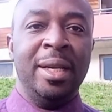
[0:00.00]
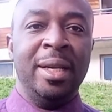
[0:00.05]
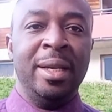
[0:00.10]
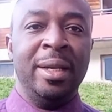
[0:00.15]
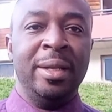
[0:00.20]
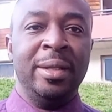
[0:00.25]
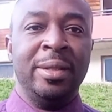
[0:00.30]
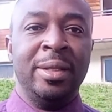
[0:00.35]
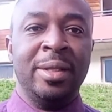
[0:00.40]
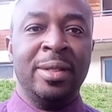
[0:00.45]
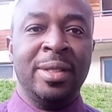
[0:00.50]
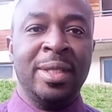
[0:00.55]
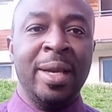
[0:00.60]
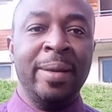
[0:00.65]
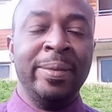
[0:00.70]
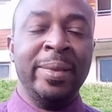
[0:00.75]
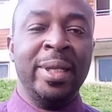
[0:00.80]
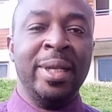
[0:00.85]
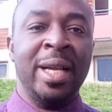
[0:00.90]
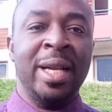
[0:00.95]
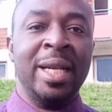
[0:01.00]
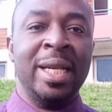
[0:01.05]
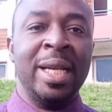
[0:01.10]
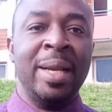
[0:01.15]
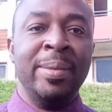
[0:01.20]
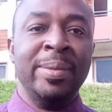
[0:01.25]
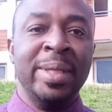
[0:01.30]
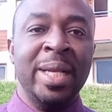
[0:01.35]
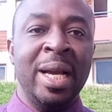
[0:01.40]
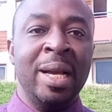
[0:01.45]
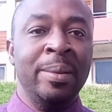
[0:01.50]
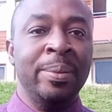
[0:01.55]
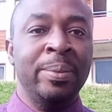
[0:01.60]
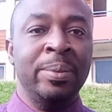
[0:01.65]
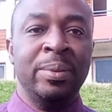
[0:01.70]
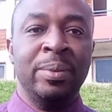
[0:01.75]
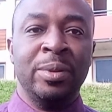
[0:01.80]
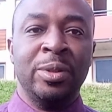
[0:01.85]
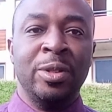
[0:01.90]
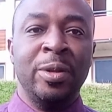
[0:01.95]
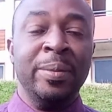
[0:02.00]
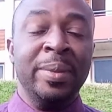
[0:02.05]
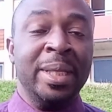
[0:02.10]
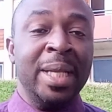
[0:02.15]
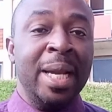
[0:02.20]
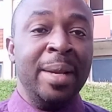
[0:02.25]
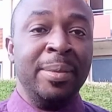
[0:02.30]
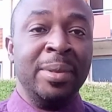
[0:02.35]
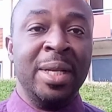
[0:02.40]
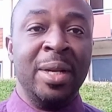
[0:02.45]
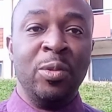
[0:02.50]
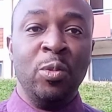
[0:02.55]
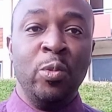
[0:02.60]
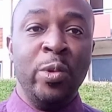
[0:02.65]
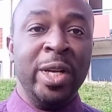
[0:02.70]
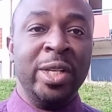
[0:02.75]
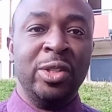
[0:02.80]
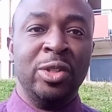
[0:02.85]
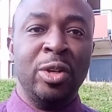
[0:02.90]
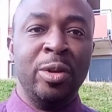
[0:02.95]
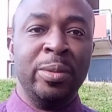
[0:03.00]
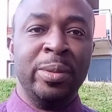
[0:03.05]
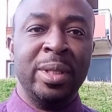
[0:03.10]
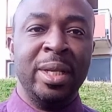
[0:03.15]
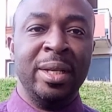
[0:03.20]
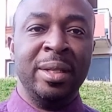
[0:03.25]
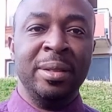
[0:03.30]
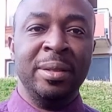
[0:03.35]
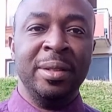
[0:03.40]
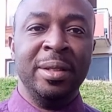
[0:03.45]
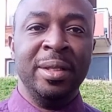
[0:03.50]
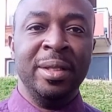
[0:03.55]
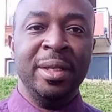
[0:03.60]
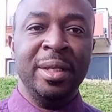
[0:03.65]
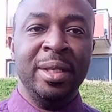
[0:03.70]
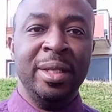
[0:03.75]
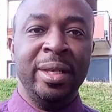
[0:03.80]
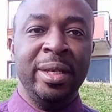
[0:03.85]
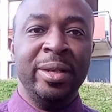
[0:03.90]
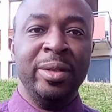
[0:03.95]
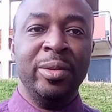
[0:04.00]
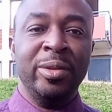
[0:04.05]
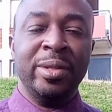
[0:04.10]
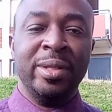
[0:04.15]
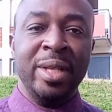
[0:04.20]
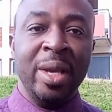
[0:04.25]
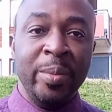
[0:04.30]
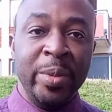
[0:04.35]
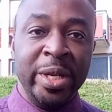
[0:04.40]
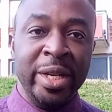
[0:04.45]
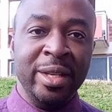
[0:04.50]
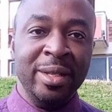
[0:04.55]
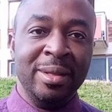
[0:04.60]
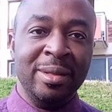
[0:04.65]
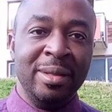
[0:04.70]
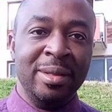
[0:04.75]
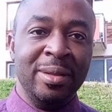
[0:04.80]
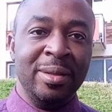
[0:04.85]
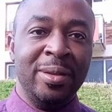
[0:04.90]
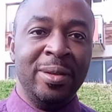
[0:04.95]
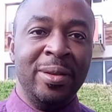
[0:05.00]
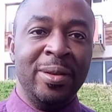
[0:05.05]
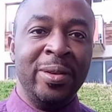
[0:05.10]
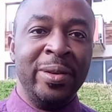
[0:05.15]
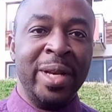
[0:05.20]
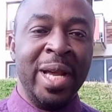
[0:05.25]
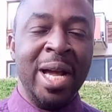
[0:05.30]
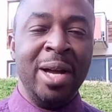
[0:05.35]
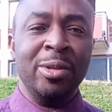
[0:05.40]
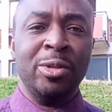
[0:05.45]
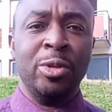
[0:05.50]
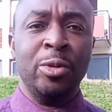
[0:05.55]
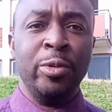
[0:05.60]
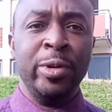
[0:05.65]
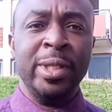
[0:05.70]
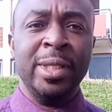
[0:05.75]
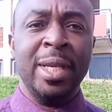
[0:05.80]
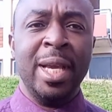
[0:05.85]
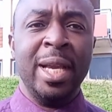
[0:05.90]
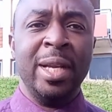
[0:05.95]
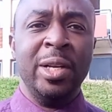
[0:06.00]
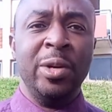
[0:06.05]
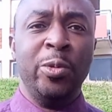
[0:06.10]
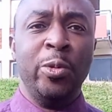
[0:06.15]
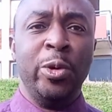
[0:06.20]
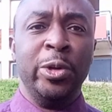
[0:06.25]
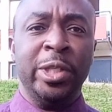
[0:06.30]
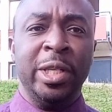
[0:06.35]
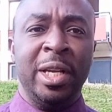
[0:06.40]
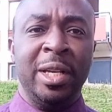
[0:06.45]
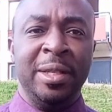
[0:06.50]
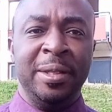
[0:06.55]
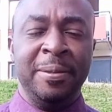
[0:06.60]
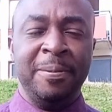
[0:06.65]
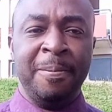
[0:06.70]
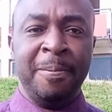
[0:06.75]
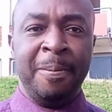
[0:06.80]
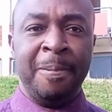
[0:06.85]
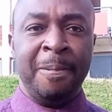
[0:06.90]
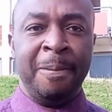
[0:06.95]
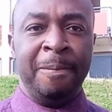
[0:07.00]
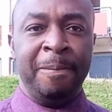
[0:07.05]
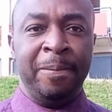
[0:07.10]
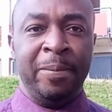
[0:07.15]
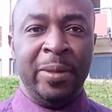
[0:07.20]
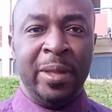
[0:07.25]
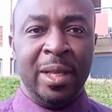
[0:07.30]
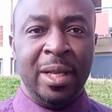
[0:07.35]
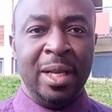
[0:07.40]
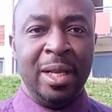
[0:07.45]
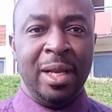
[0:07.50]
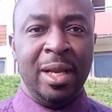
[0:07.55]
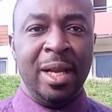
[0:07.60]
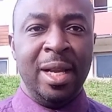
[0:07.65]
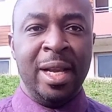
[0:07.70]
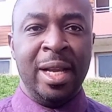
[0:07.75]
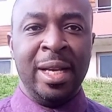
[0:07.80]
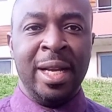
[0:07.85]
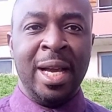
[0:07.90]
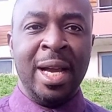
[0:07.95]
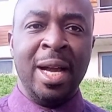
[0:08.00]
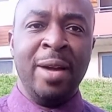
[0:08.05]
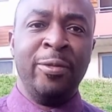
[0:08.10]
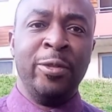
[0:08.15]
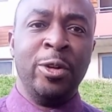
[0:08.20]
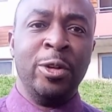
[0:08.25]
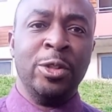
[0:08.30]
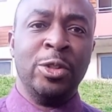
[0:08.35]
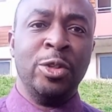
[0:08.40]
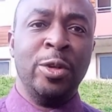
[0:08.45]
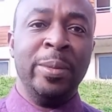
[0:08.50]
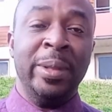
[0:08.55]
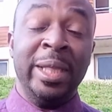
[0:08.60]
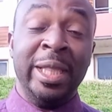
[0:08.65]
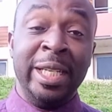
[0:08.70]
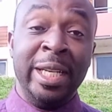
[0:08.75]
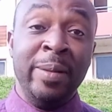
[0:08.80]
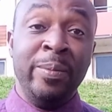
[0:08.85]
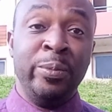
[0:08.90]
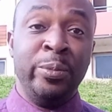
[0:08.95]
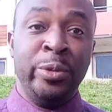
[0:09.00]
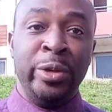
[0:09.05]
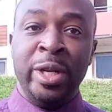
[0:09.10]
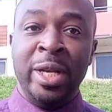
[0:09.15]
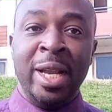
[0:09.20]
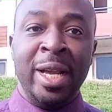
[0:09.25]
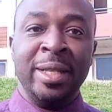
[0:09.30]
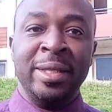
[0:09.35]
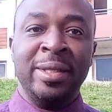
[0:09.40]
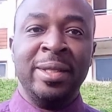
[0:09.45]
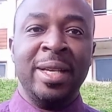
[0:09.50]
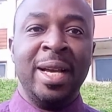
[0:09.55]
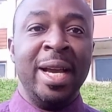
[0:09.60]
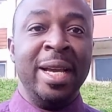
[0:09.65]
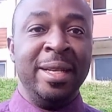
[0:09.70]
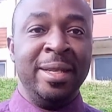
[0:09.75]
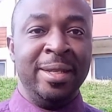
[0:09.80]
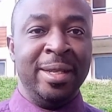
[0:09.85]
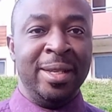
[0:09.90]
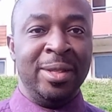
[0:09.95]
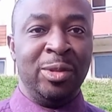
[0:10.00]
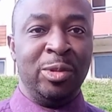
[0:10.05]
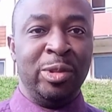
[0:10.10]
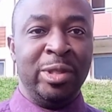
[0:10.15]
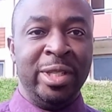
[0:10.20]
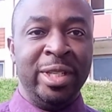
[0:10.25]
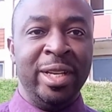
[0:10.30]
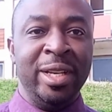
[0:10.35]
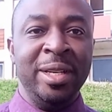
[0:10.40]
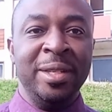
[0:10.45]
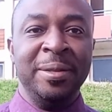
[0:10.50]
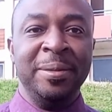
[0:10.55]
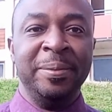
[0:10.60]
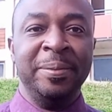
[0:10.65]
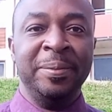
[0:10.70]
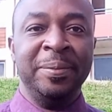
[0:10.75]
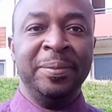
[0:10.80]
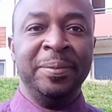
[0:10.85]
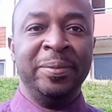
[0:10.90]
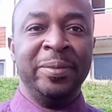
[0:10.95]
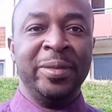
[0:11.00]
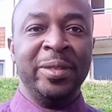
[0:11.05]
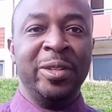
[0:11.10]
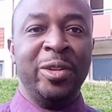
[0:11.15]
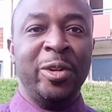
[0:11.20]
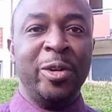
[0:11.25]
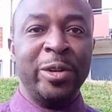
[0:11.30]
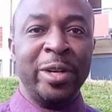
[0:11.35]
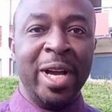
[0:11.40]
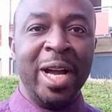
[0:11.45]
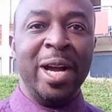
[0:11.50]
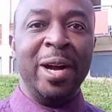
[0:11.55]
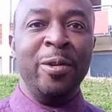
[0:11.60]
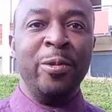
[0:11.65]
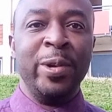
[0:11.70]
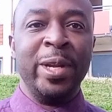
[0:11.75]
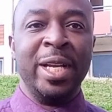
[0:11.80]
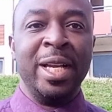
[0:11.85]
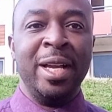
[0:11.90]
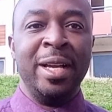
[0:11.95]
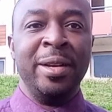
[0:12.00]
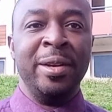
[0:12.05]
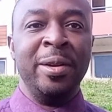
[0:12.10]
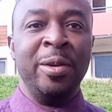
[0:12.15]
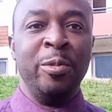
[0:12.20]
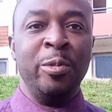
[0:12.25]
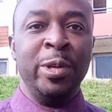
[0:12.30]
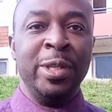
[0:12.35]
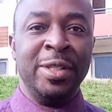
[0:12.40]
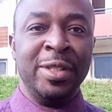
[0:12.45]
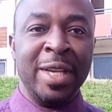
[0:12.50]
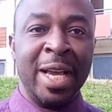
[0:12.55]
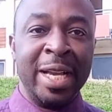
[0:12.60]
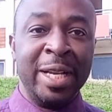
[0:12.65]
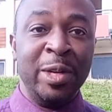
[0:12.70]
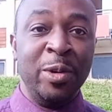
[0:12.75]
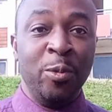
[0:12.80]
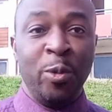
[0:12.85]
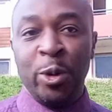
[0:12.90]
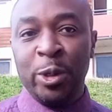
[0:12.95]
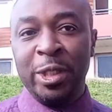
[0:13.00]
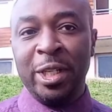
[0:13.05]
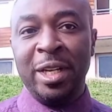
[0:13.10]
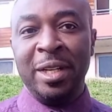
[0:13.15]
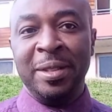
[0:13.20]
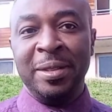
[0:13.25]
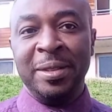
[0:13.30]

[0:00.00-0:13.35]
It's a subject that comes up sometimes at workshops and seminars on how to recycle water. And I've got some three brilliant ideas to share on how we can recycle water.